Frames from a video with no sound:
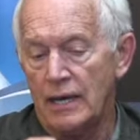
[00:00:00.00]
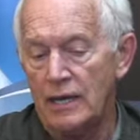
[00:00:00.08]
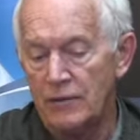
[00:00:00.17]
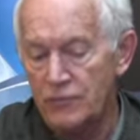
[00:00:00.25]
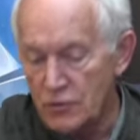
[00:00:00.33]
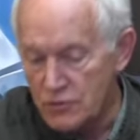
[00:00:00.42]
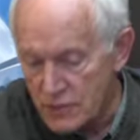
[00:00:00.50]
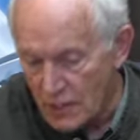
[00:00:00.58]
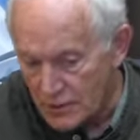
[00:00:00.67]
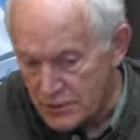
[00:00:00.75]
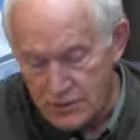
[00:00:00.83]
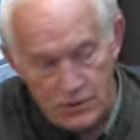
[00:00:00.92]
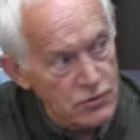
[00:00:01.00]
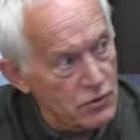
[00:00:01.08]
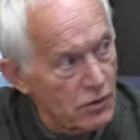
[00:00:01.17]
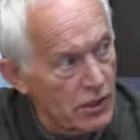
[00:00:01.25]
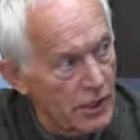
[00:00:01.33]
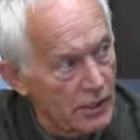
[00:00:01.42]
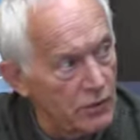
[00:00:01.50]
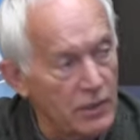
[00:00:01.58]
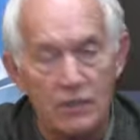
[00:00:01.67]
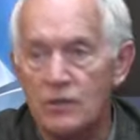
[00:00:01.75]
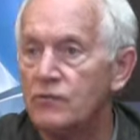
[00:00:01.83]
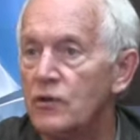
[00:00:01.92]
And if you touch the drawing, you
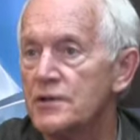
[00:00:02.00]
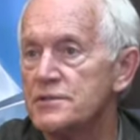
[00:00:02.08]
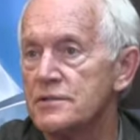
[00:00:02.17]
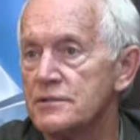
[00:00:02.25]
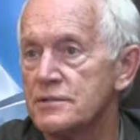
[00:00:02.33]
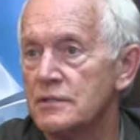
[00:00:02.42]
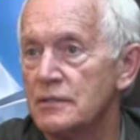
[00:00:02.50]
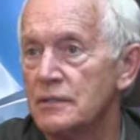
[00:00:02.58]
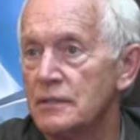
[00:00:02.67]
hear the voices.